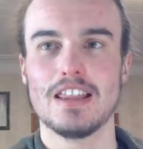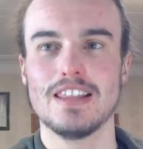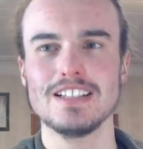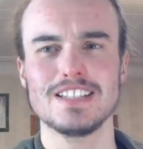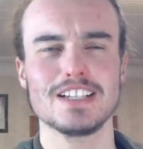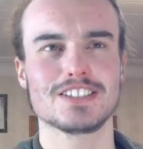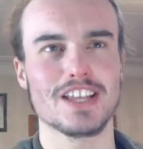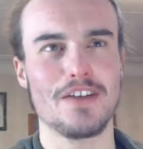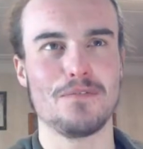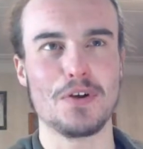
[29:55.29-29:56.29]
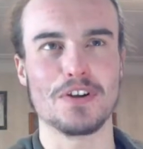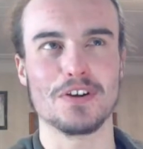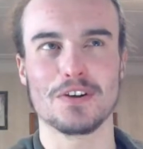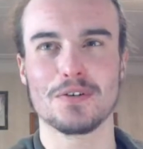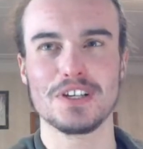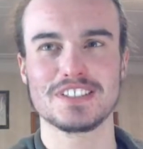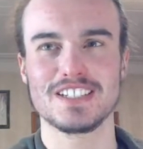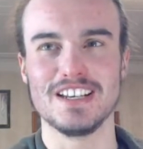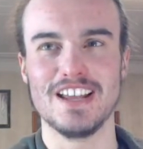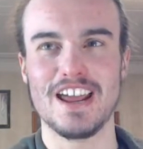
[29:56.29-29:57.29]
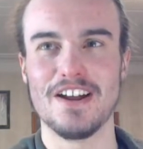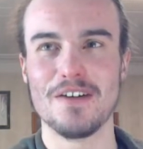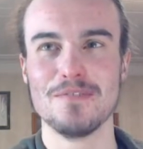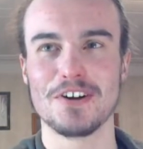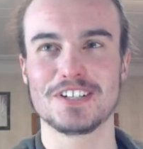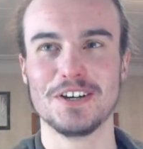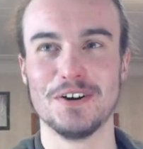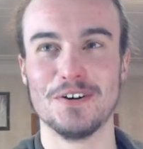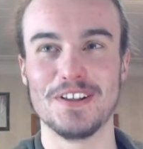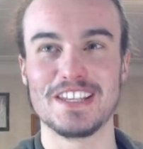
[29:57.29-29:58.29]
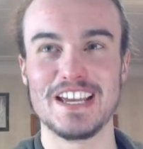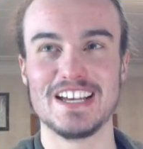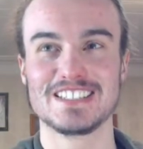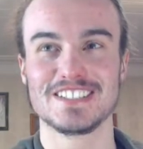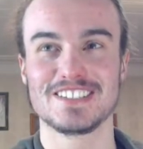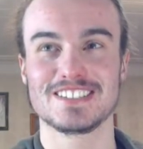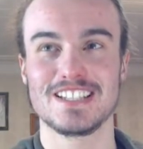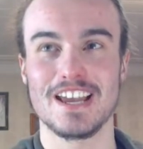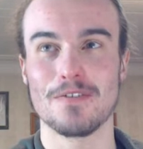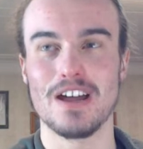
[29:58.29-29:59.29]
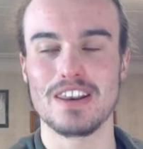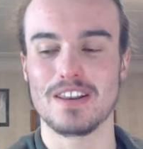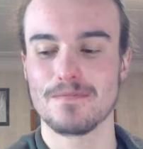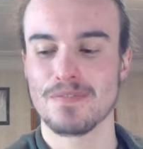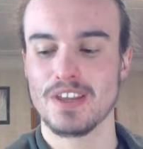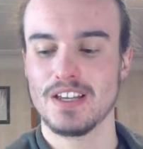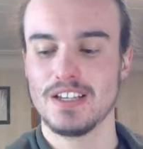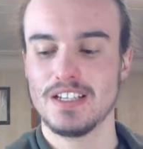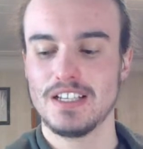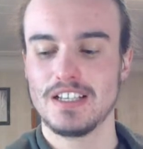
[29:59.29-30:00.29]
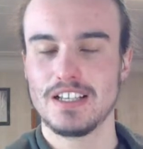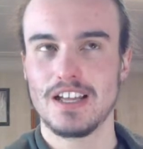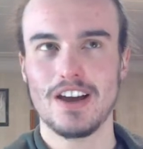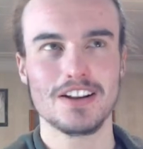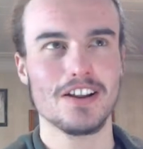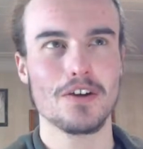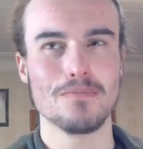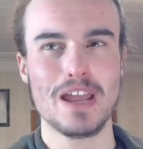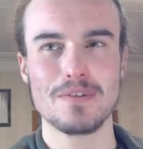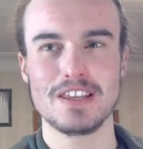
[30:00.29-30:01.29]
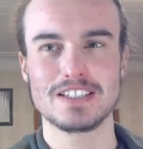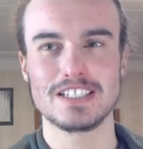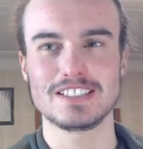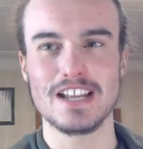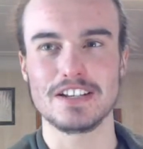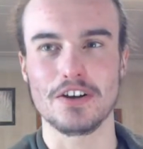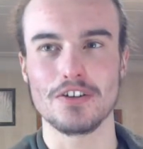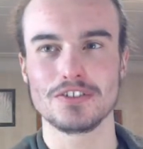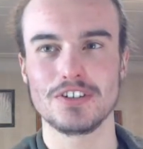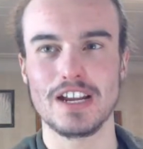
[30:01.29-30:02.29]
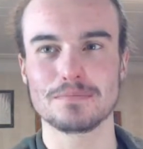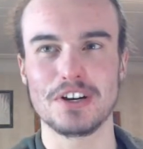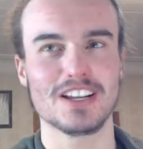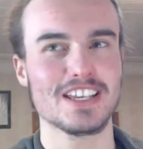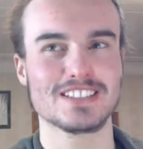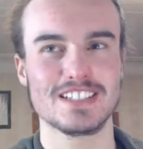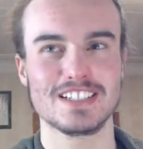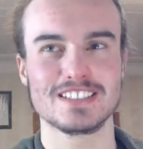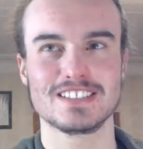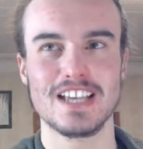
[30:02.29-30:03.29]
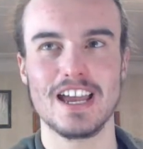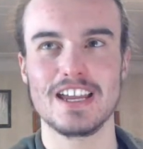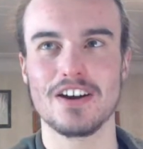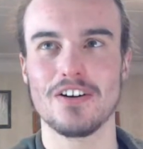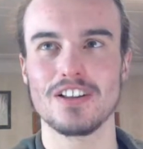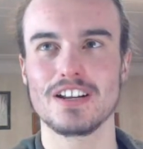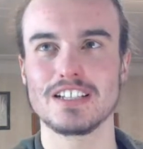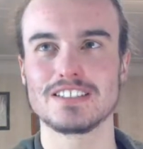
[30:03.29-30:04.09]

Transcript: That's actually a very good question, and I'm not sure what the answer is to that one. I don't know. Maybe they're just under contract, but I guess it is a holiday,